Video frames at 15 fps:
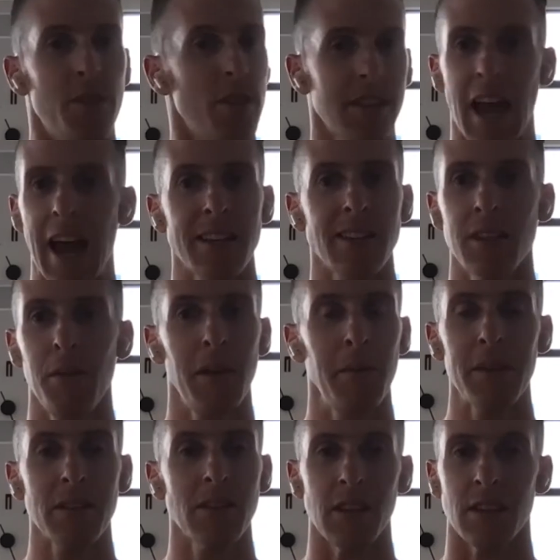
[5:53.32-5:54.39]
this has to be a
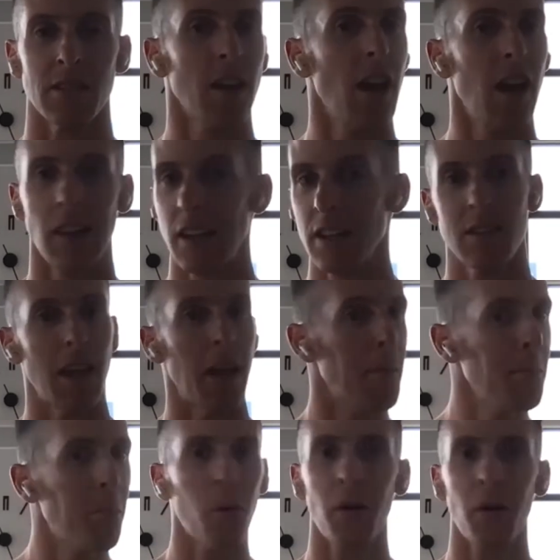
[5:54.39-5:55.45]
business. Let's
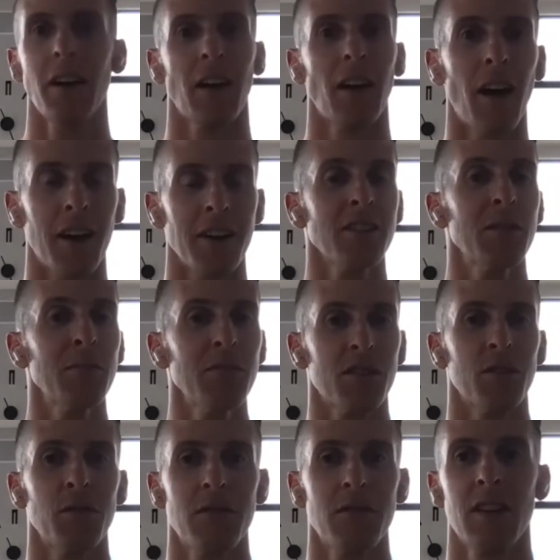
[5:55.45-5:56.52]
import custom
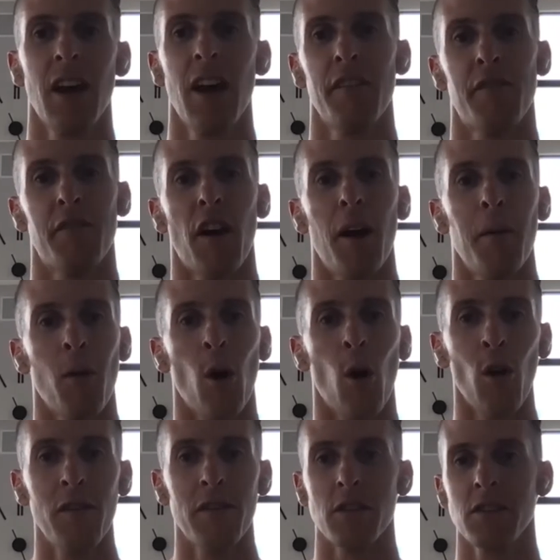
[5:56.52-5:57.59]
suits from
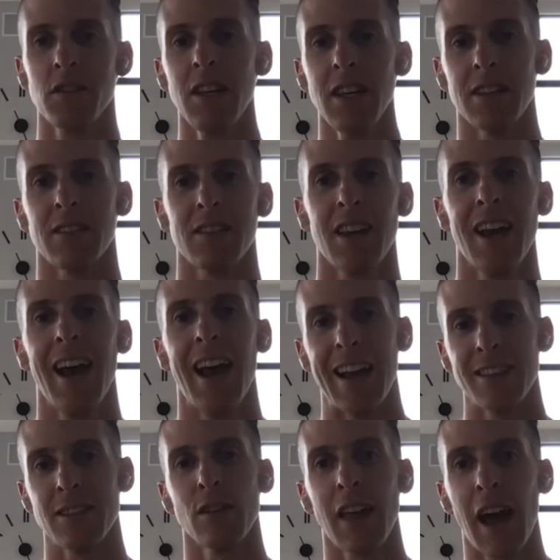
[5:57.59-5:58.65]
overseas.
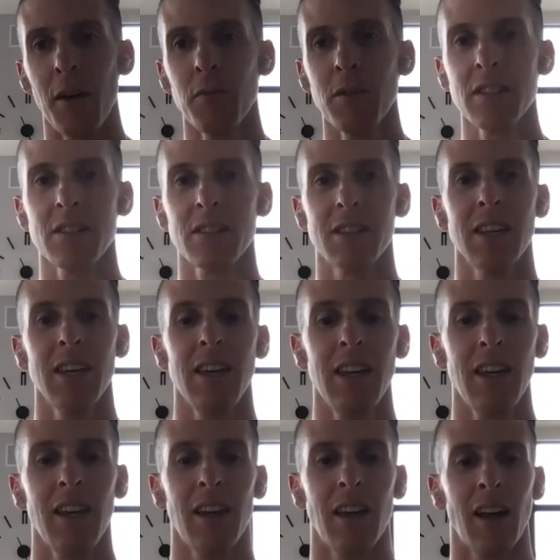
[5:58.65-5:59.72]
And so that was
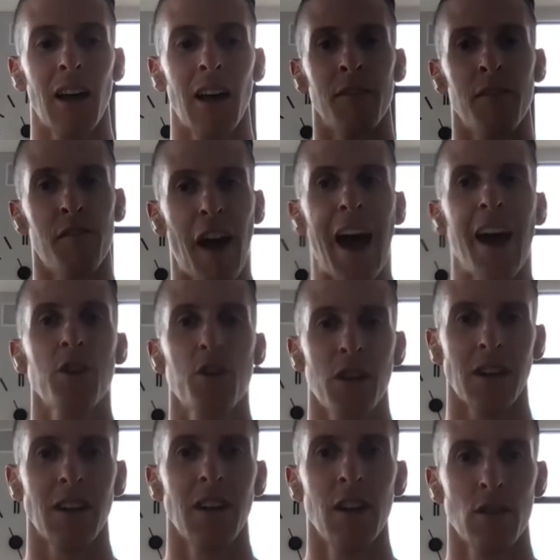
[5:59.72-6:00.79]
the
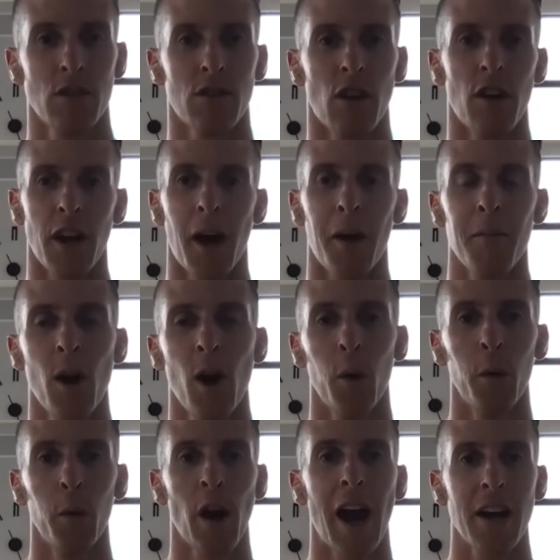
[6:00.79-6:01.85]
fashion startup.
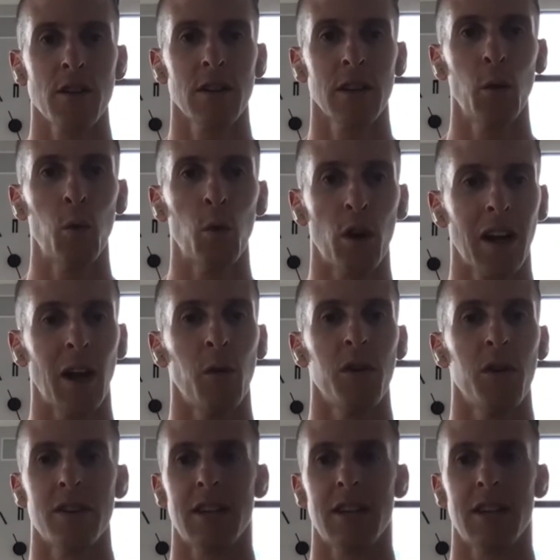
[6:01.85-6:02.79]
We were actually working with a